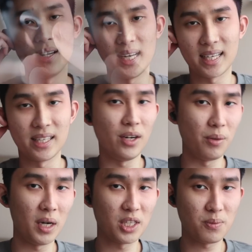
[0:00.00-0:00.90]
like an
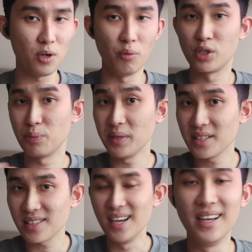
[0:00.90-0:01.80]
AirPods Pro, which
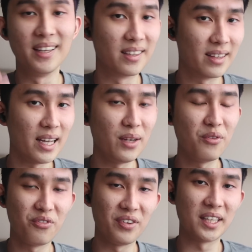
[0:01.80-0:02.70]
means they
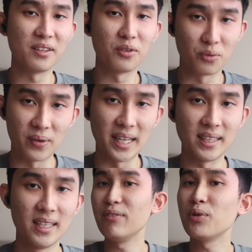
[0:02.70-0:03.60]
fit great.
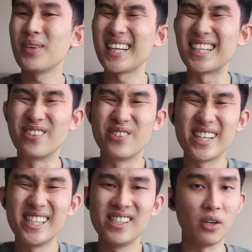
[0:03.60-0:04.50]
Even when I
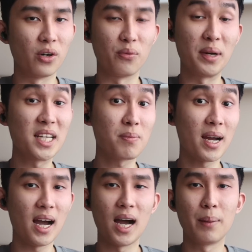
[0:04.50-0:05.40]
grin or raise
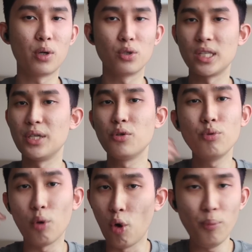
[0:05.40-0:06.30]
my eyebrows, they
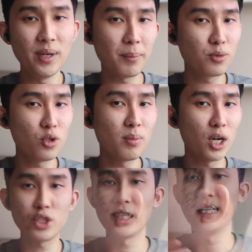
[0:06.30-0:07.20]
don't open up too
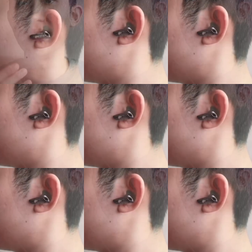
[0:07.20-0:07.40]
much, and